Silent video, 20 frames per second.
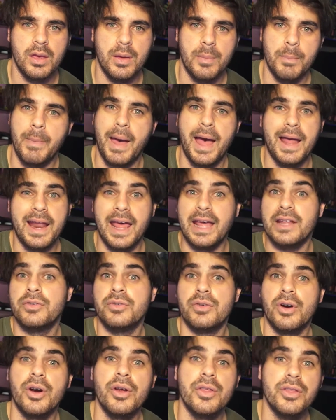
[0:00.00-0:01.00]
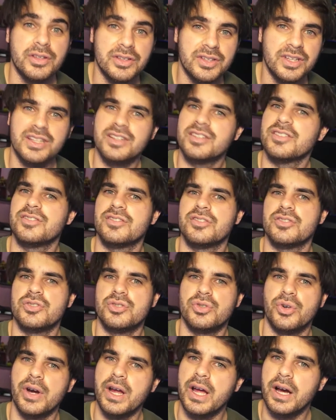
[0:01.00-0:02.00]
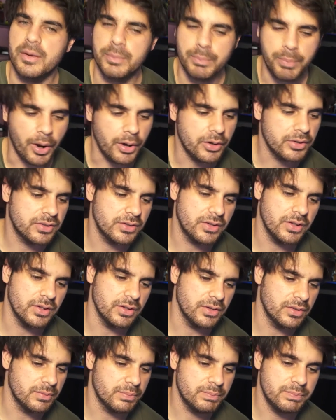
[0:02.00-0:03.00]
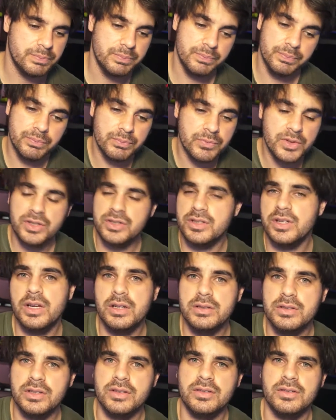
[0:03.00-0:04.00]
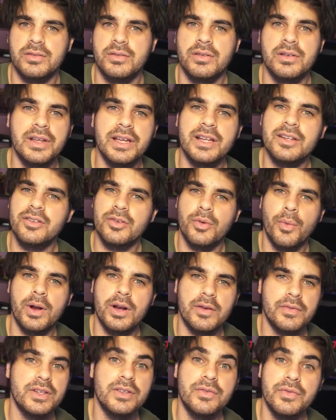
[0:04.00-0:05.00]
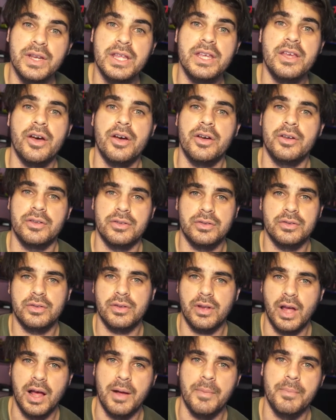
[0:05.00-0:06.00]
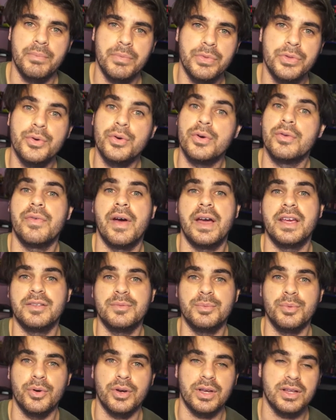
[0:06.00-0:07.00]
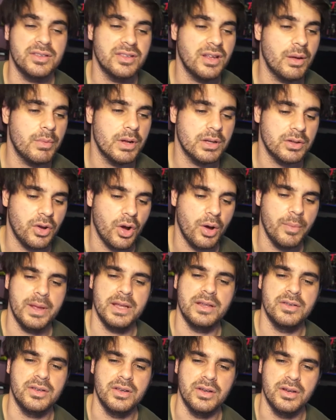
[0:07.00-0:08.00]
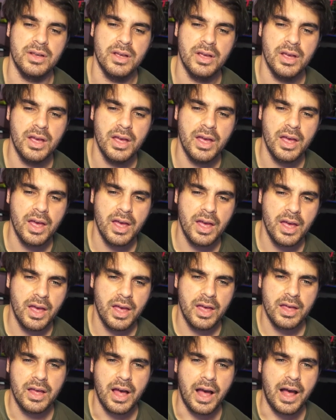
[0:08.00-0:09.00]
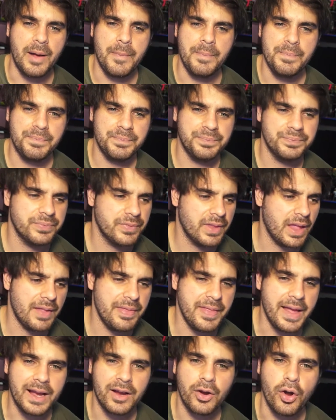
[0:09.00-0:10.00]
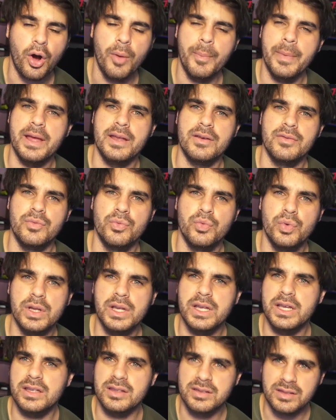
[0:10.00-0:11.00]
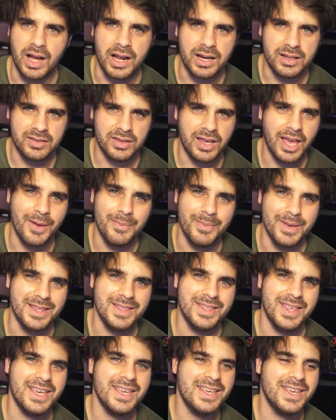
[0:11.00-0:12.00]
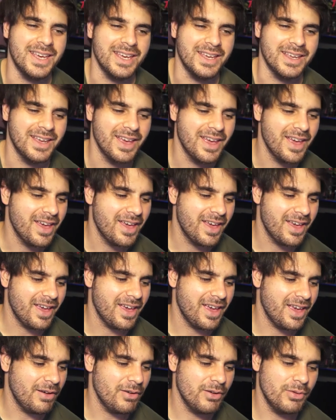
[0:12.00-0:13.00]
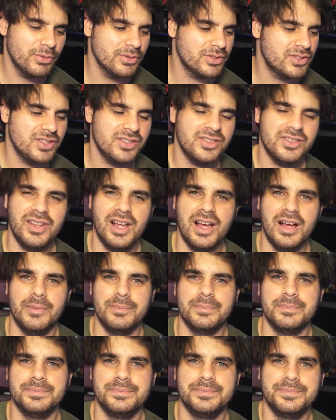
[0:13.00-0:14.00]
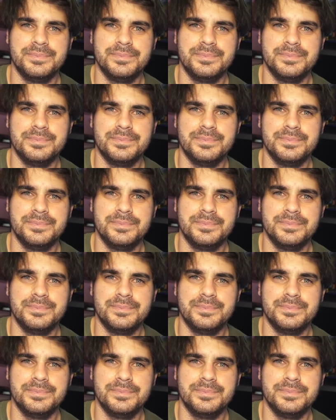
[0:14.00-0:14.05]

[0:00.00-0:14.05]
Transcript: Matt Ezro, the Cygnus Destroyer, posted, just linked to one of his videos through Facebook, and someone commented, and that comment really started to get me thinking. It was just, Matt